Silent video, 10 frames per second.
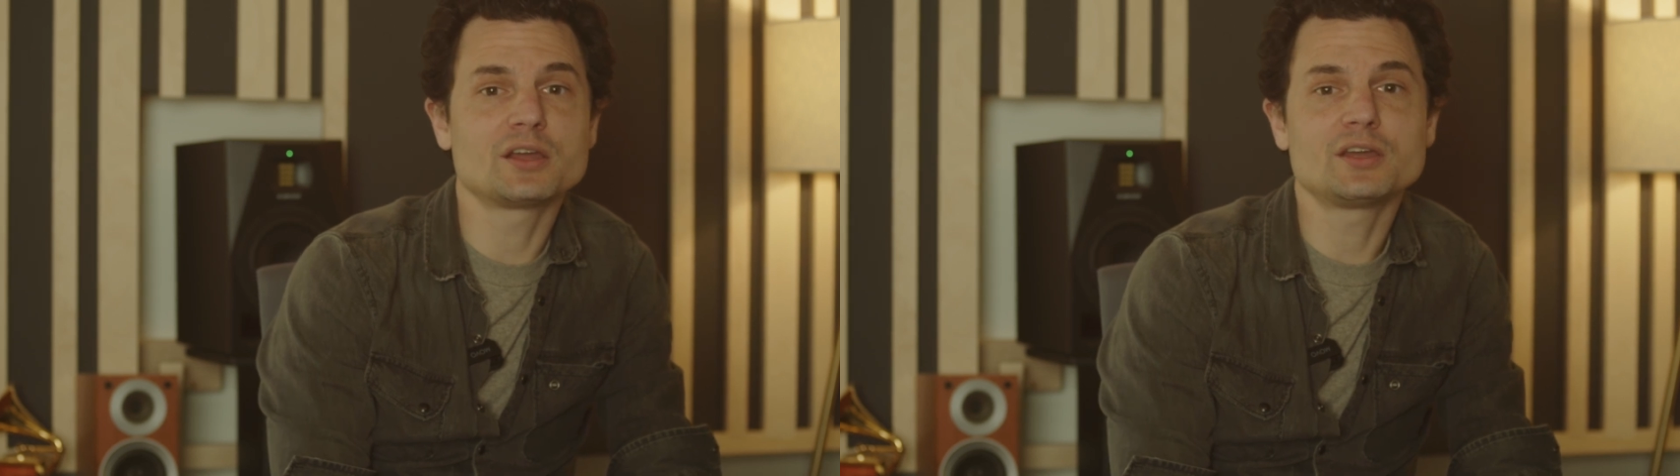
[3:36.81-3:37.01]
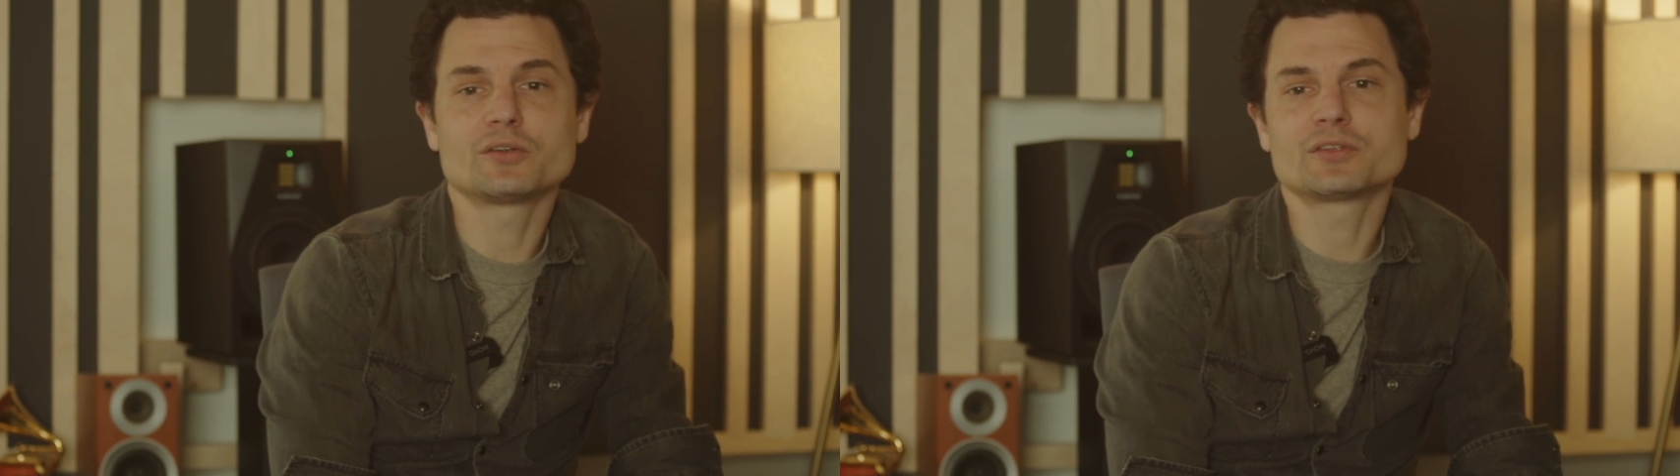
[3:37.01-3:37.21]

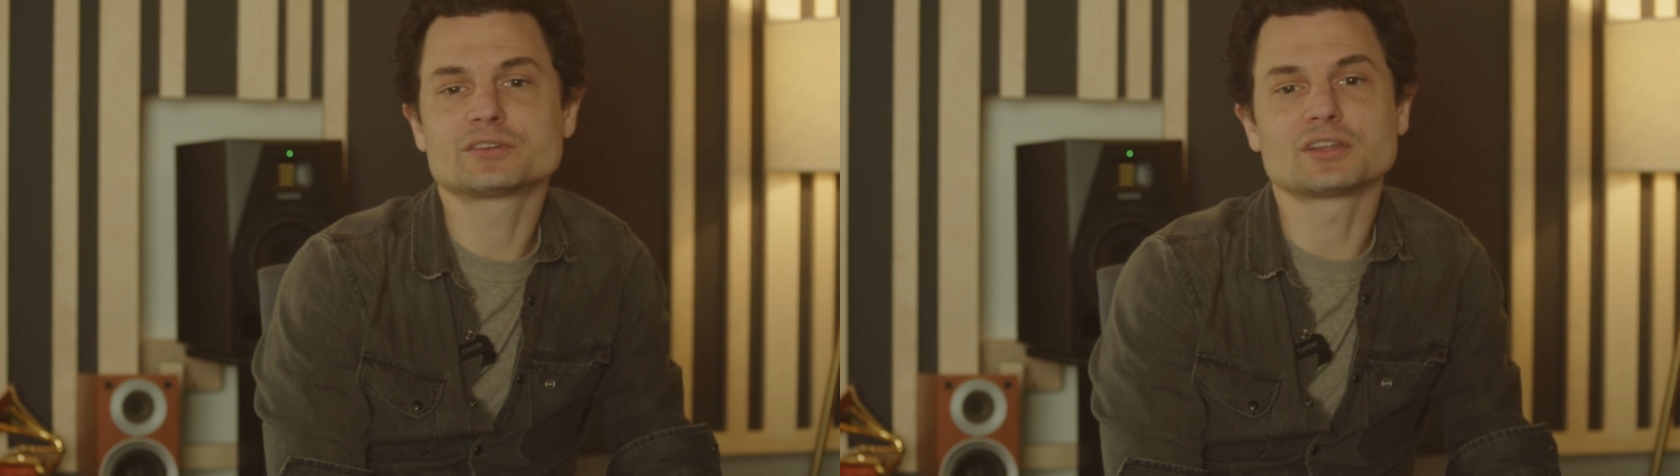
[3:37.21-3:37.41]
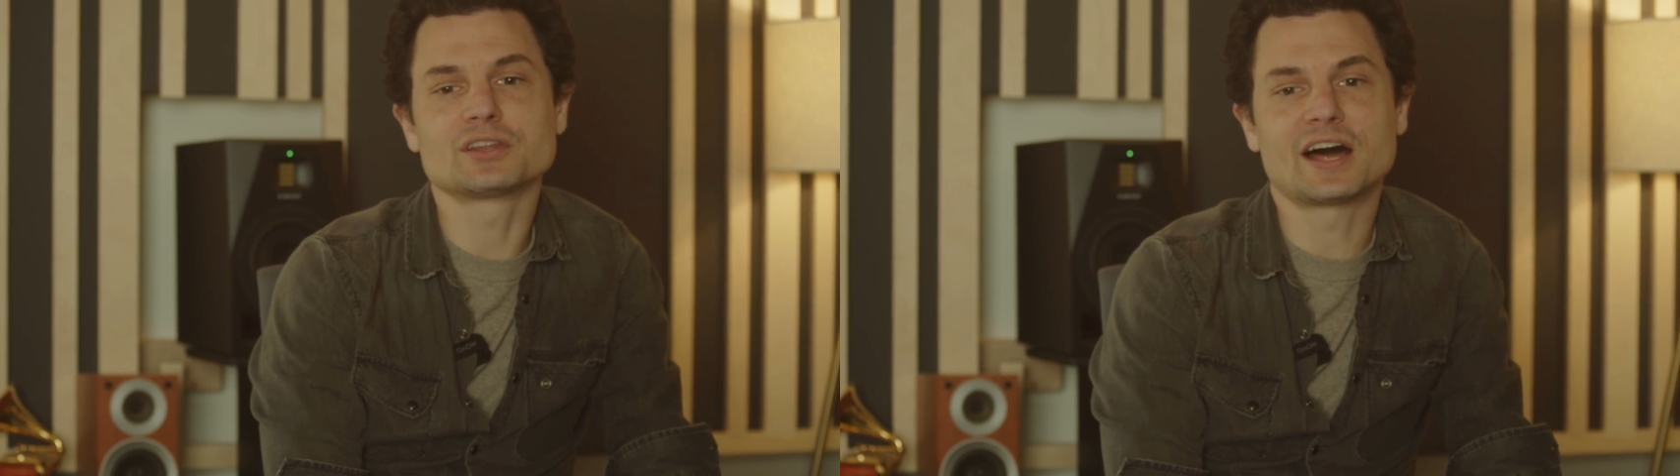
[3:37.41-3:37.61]
you know,
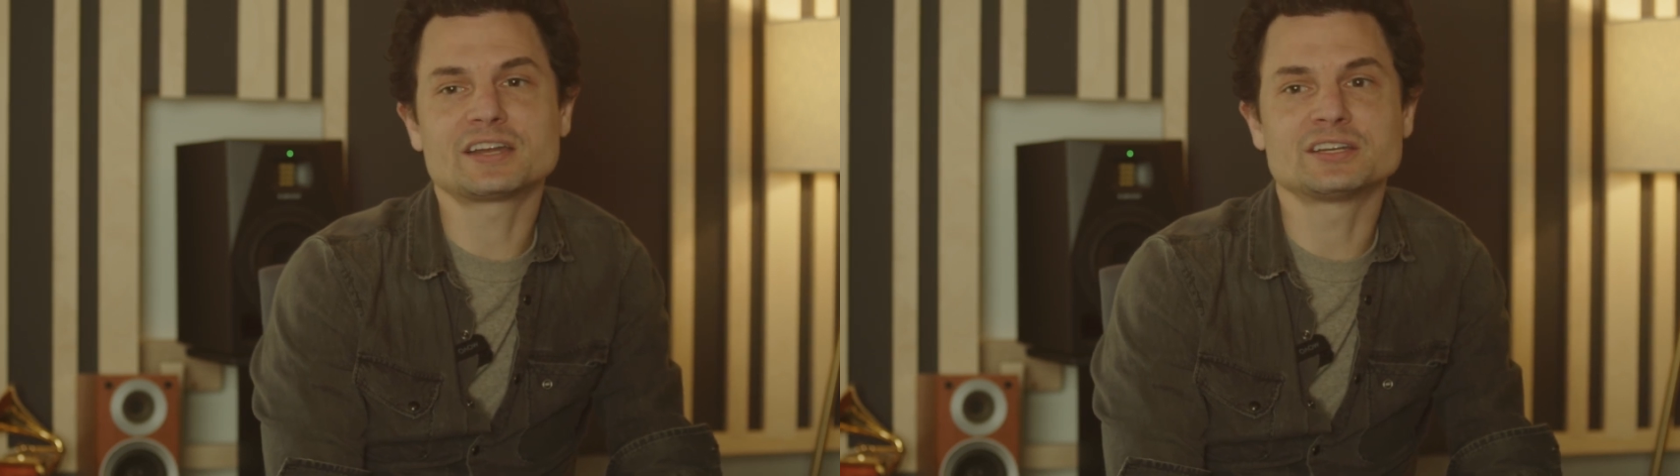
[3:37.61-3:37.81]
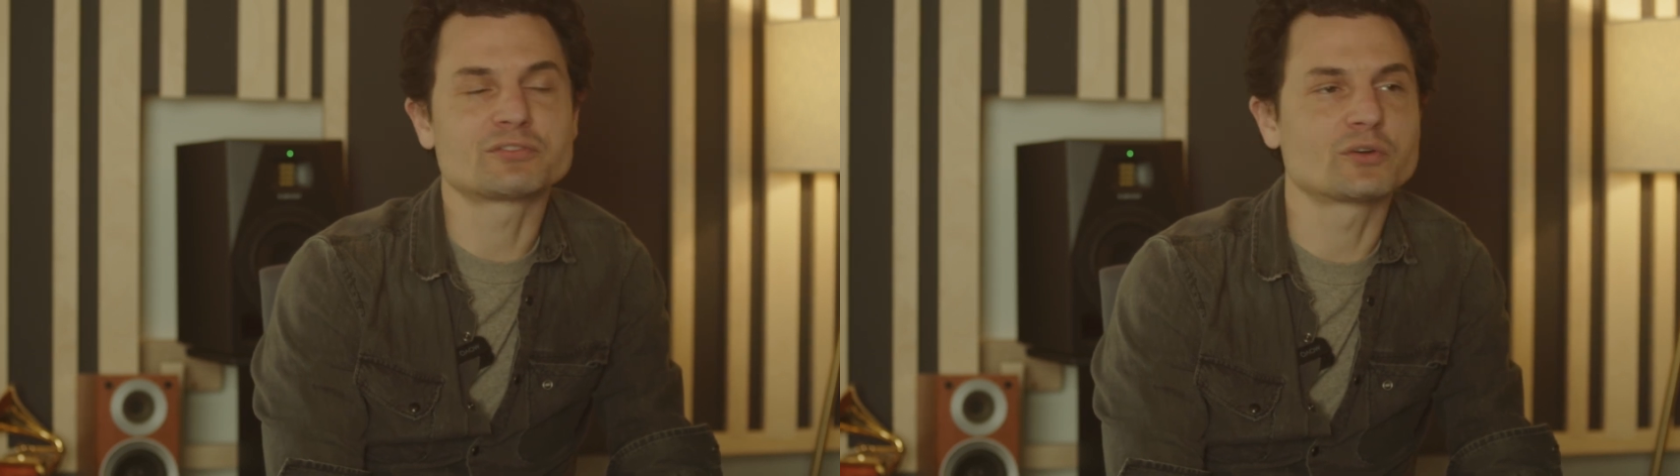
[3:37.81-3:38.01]
there's a lot
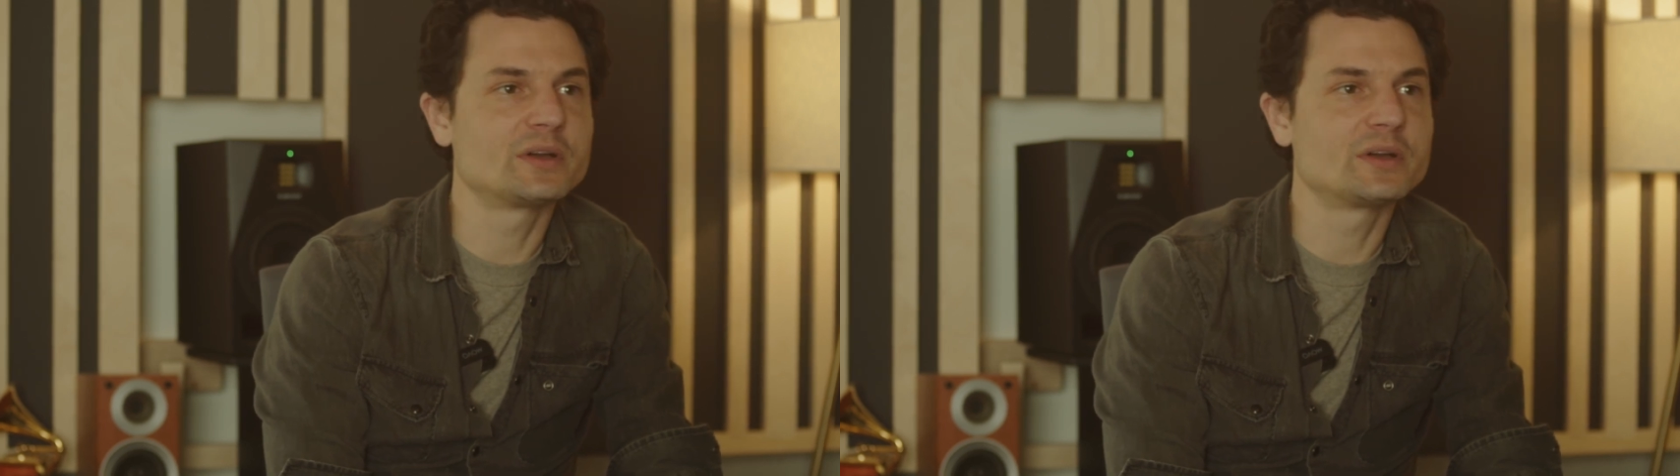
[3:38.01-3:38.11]
of different